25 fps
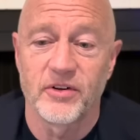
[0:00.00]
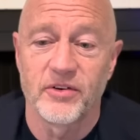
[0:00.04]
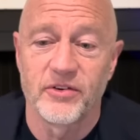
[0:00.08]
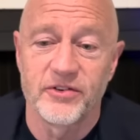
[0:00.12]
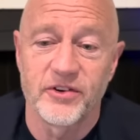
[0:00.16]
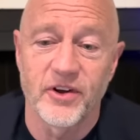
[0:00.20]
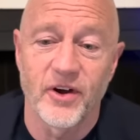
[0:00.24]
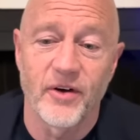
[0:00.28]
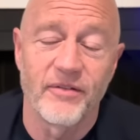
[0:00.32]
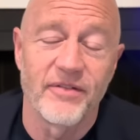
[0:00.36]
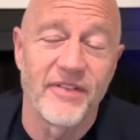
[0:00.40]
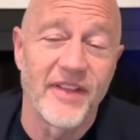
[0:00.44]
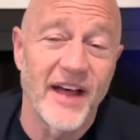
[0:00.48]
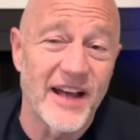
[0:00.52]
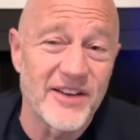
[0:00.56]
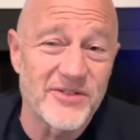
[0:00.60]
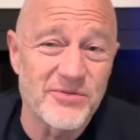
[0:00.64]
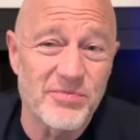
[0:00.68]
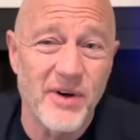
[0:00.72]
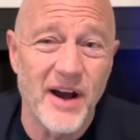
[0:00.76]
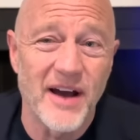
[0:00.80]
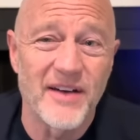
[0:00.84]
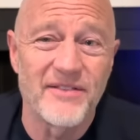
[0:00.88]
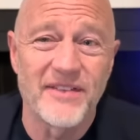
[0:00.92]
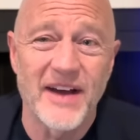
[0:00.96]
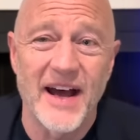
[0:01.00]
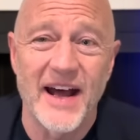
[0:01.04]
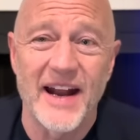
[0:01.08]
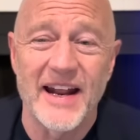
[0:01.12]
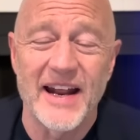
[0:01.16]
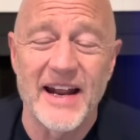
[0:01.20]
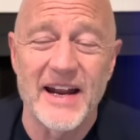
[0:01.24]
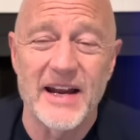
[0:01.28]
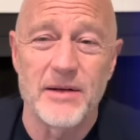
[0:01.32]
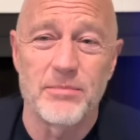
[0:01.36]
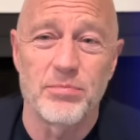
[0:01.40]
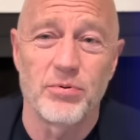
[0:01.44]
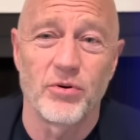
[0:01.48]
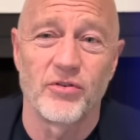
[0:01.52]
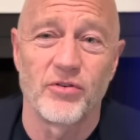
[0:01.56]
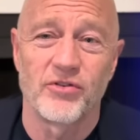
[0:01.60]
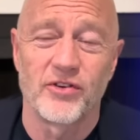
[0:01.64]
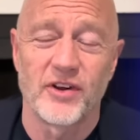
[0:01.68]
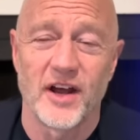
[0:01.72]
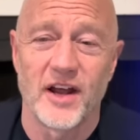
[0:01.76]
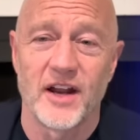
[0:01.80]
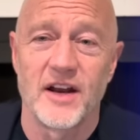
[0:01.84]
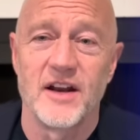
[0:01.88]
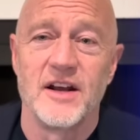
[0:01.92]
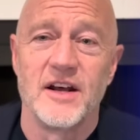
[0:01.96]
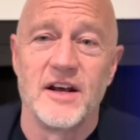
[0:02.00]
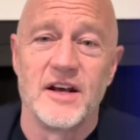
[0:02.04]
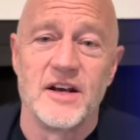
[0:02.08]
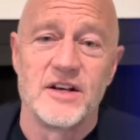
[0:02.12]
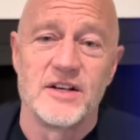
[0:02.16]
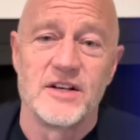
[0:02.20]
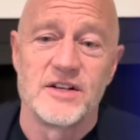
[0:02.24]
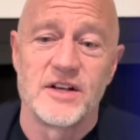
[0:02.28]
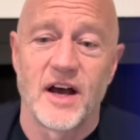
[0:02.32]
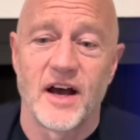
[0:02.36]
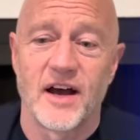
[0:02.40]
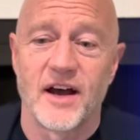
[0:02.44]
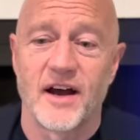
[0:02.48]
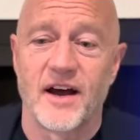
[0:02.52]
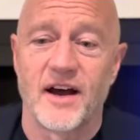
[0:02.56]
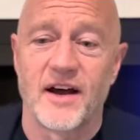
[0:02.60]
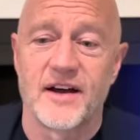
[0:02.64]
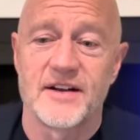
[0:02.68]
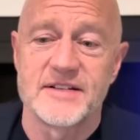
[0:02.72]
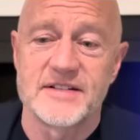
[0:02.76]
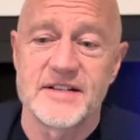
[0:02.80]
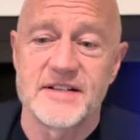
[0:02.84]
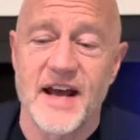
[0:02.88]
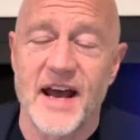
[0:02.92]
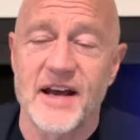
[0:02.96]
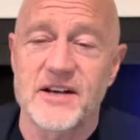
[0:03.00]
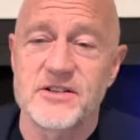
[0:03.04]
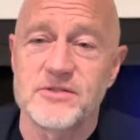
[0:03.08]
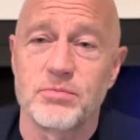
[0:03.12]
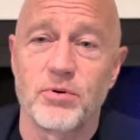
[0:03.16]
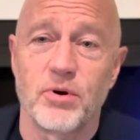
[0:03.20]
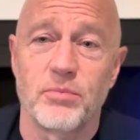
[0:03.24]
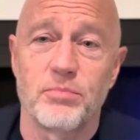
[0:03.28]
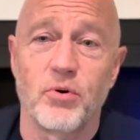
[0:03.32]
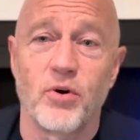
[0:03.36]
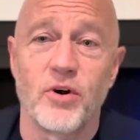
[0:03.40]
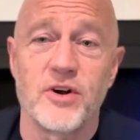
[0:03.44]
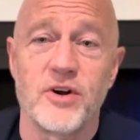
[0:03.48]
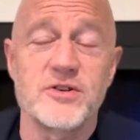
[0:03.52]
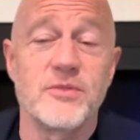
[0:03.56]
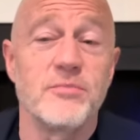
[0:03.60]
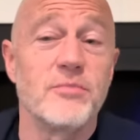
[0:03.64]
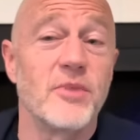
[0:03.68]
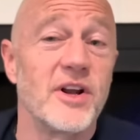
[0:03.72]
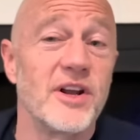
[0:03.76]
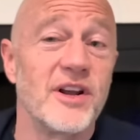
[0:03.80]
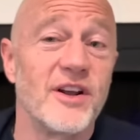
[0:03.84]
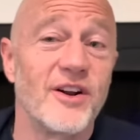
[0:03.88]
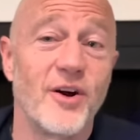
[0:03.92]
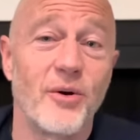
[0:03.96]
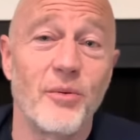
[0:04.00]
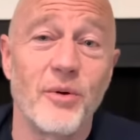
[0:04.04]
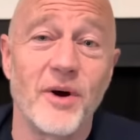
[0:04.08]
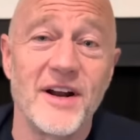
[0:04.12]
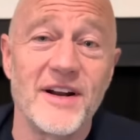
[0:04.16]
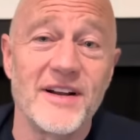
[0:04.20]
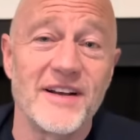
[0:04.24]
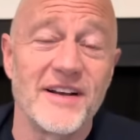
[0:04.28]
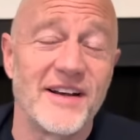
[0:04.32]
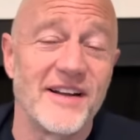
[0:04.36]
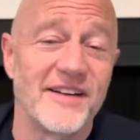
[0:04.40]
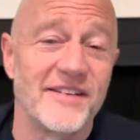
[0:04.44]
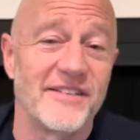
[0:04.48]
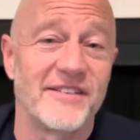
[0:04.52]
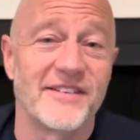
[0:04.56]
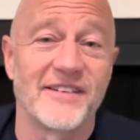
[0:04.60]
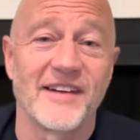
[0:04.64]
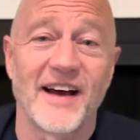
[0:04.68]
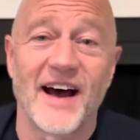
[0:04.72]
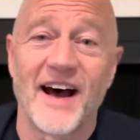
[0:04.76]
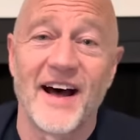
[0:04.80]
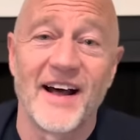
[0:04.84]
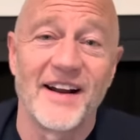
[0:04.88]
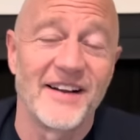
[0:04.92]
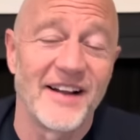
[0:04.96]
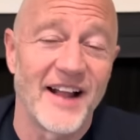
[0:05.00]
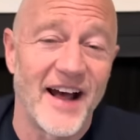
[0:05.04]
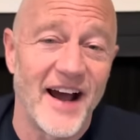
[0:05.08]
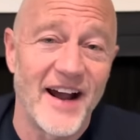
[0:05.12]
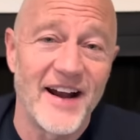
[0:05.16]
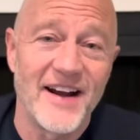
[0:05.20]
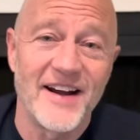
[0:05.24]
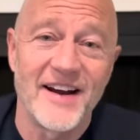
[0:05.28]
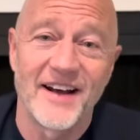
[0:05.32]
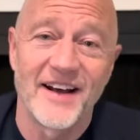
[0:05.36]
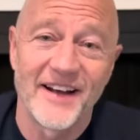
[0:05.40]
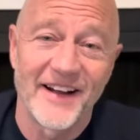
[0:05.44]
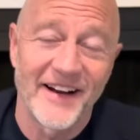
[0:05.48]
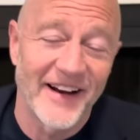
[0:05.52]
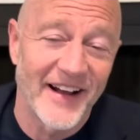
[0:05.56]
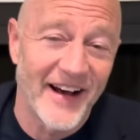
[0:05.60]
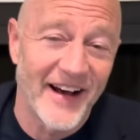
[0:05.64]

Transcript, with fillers: So that's why I've got 80% uh, taxable portion. But you know what? It's online at